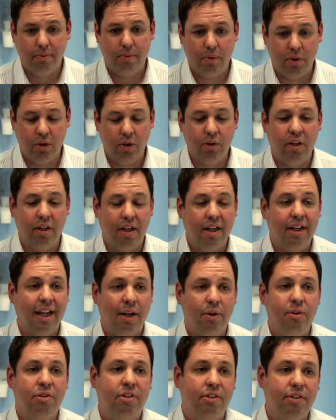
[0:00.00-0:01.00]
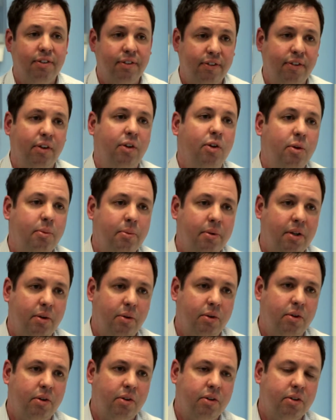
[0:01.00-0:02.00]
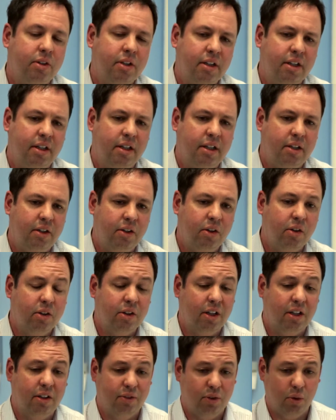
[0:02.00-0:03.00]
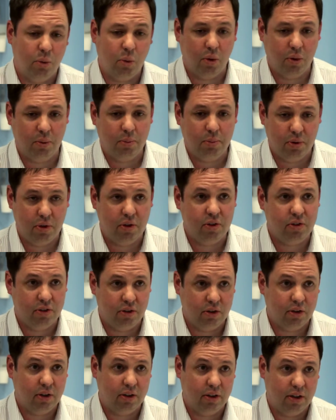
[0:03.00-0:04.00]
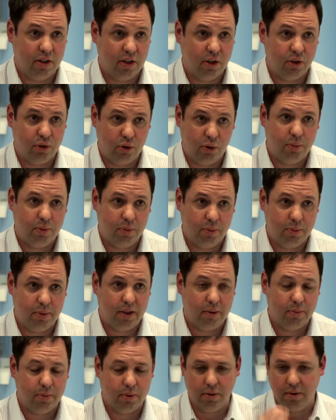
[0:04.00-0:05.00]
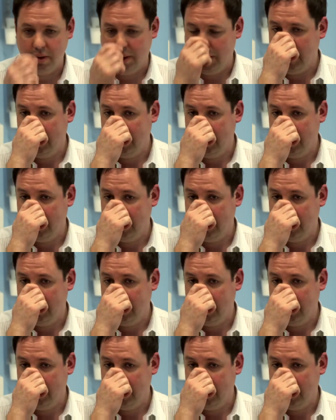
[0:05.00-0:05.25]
we're looking at an accountancy firm here. You're not looking at for one person. You're looking at a group of people